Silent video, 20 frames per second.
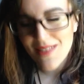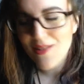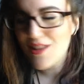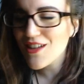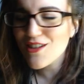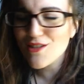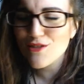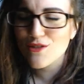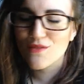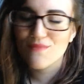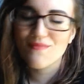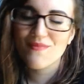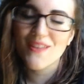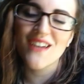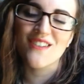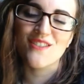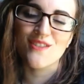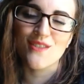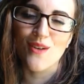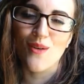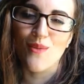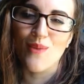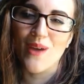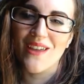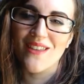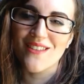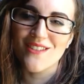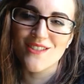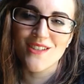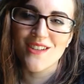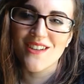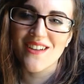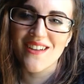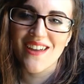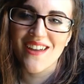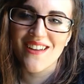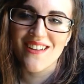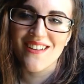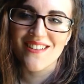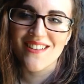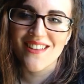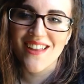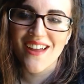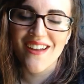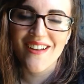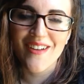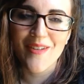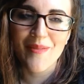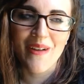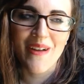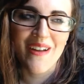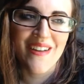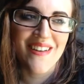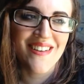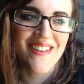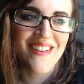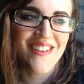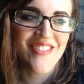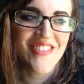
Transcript: There's no way that she could get into that. Come on.